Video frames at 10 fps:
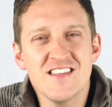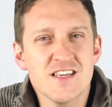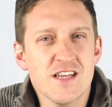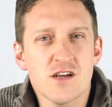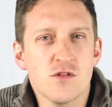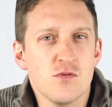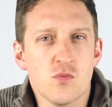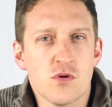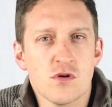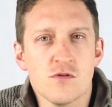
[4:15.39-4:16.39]
These can include
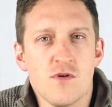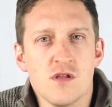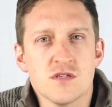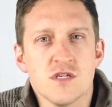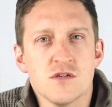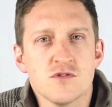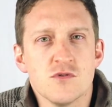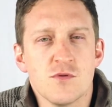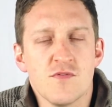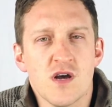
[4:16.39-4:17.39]
work or volunteer
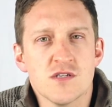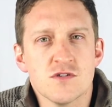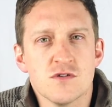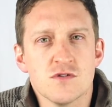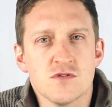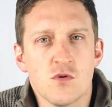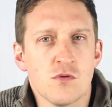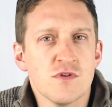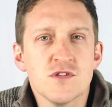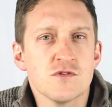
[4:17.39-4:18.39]
supervisors
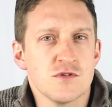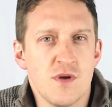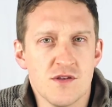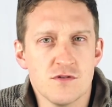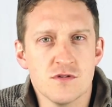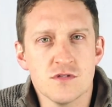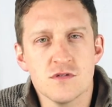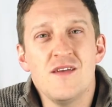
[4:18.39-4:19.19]
or research mentors.